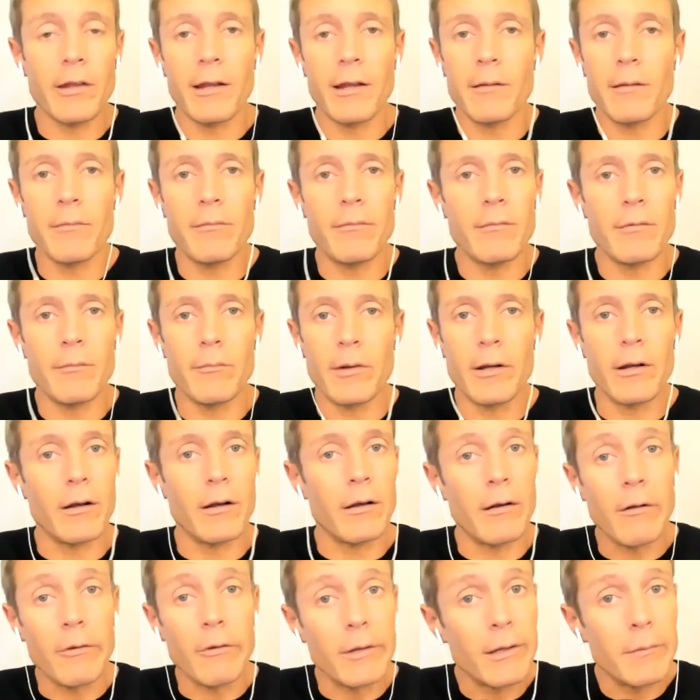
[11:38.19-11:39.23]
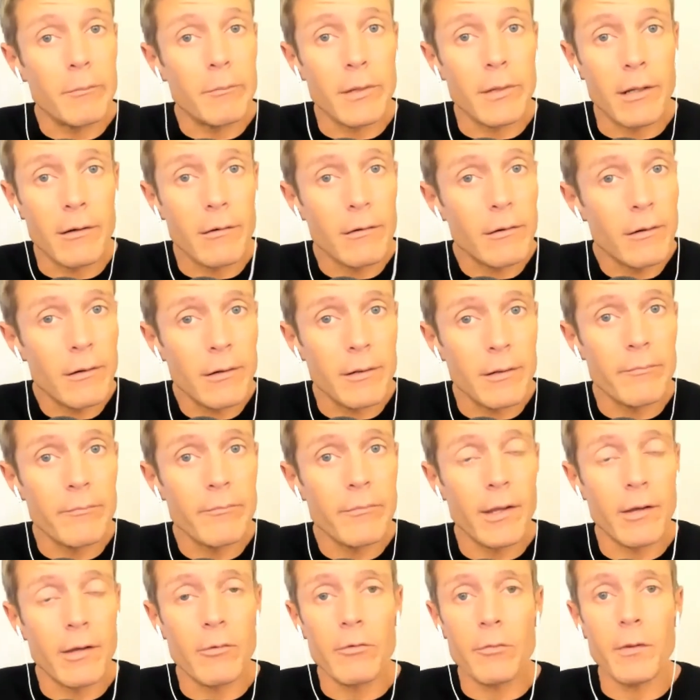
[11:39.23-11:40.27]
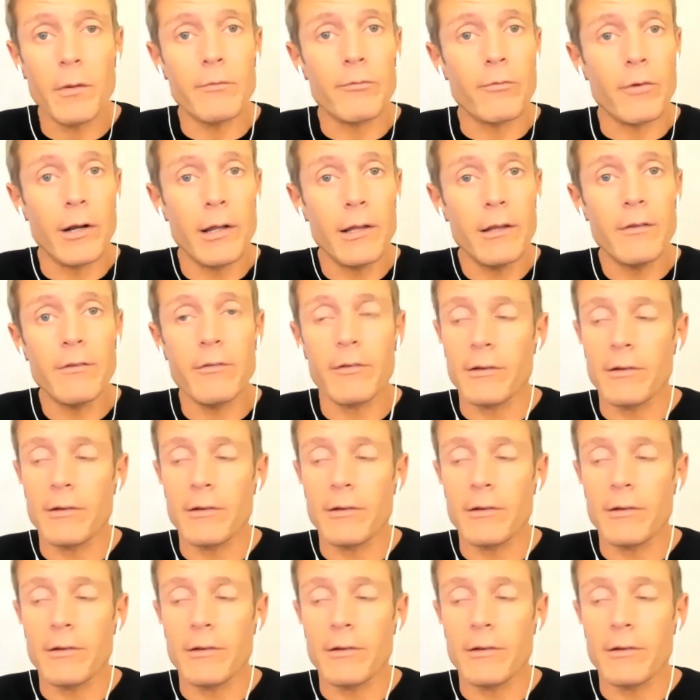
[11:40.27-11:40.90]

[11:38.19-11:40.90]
I'd been on an all-night bender and out with my friends,